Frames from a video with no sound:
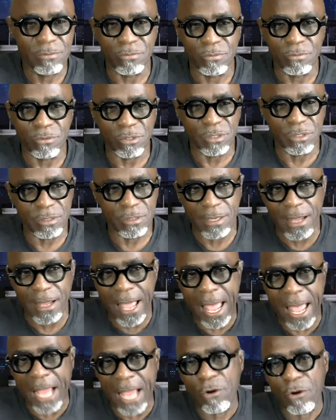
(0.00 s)
would
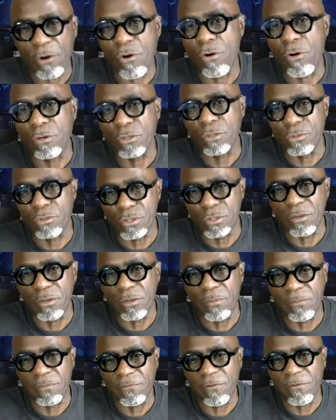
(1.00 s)
anchor on to
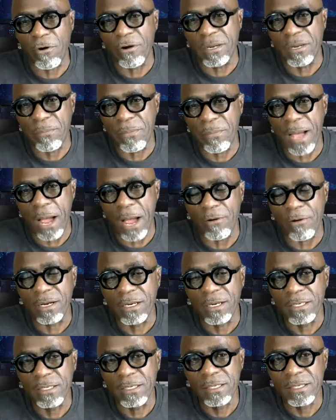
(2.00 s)
some foreign
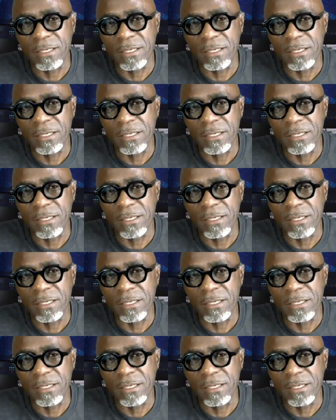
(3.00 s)
power.